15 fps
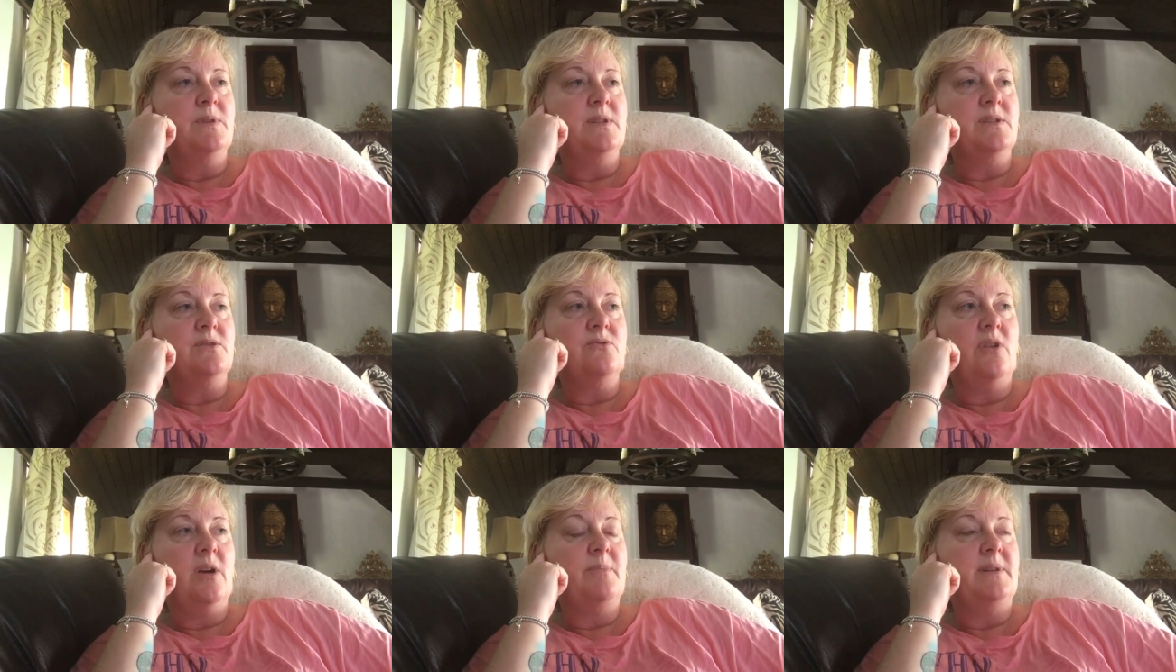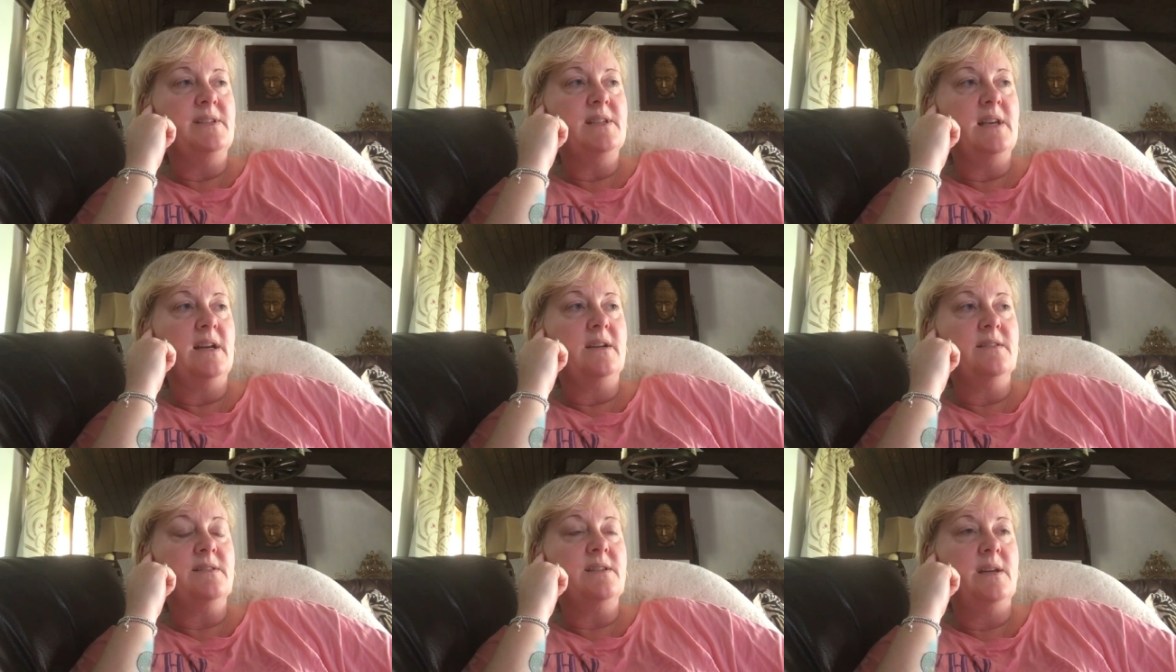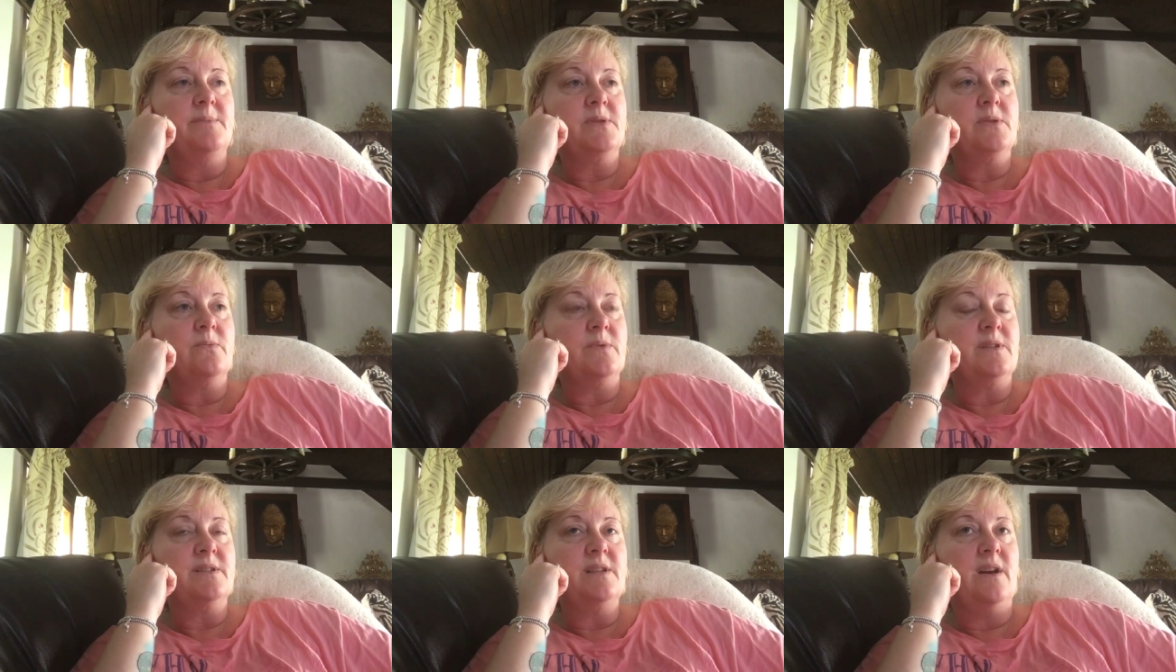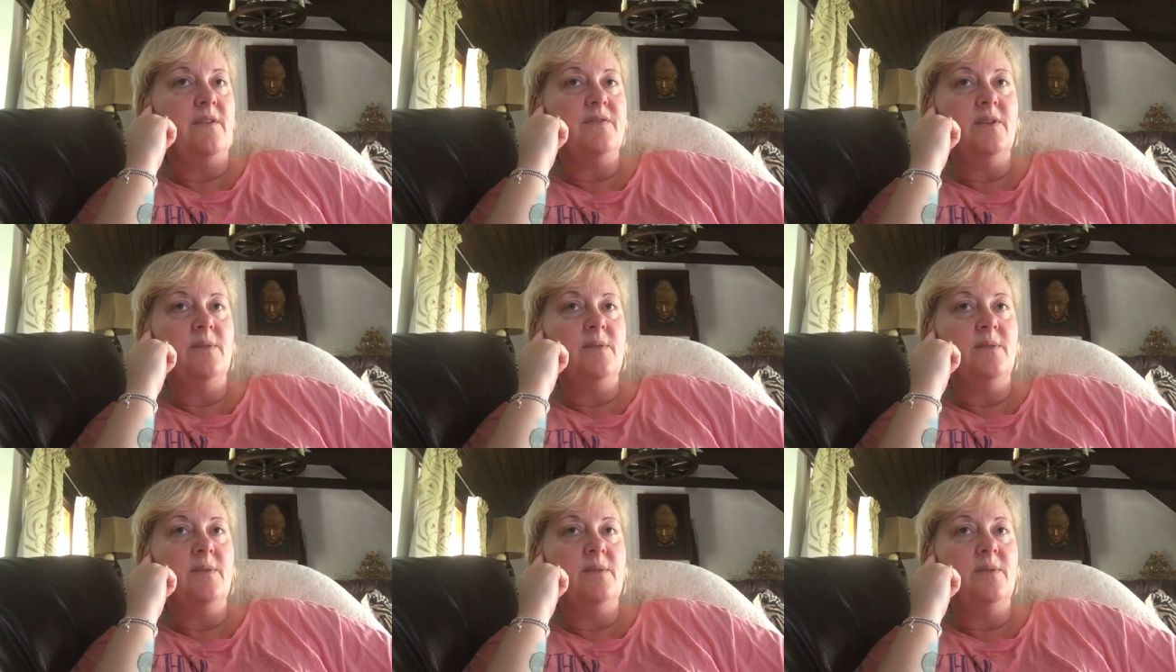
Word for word: were describing exactly the same sort of stuff.